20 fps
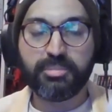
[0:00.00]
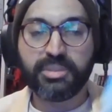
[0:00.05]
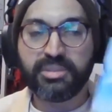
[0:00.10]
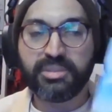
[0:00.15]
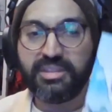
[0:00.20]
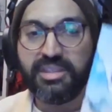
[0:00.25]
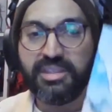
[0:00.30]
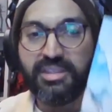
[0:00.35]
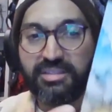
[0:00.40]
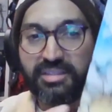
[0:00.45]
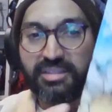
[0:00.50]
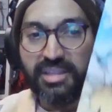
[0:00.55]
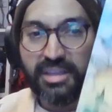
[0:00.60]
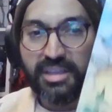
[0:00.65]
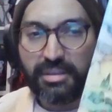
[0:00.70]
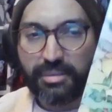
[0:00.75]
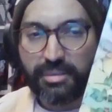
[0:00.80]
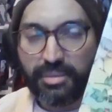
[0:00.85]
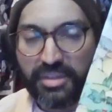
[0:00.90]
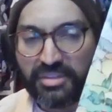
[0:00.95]
But this
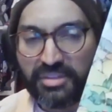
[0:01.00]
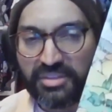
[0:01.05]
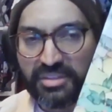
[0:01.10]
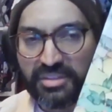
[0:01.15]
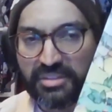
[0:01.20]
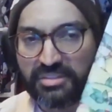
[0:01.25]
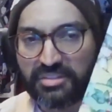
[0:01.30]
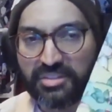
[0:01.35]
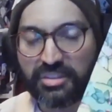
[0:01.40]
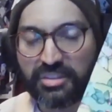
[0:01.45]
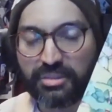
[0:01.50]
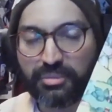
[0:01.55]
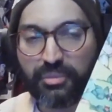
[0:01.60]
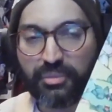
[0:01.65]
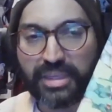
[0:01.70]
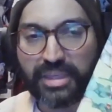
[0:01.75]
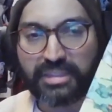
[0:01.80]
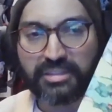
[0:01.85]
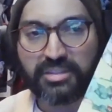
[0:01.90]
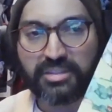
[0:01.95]
is just
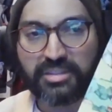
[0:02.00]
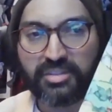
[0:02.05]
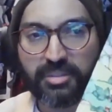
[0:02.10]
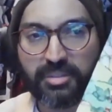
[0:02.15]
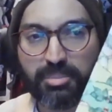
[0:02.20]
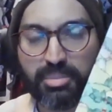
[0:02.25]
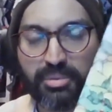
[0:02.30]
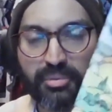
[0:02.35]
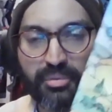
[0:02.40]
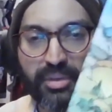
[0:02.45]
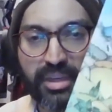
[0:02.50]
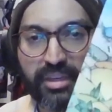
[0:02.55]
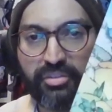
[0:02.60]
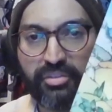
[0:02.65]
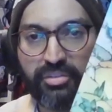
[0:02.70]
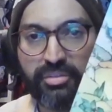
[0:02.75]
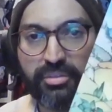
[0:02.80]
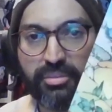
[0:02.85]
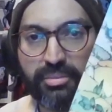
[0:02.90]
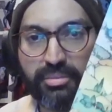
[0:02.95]
fantasy
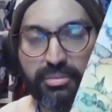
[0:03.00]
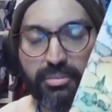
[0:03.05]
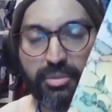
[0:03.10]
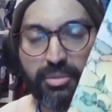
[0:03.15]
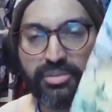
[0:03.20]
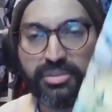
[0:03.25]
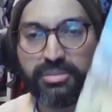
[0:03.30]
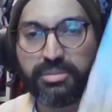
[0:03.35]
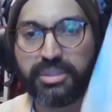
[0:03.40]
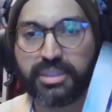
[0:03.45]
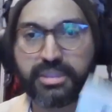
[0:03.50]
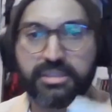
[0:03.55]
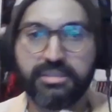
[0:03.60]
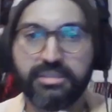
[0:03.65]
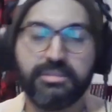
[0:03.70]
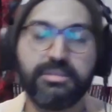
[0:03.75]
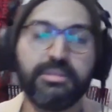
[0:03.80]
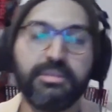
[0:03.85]
perfection. What do you reckon?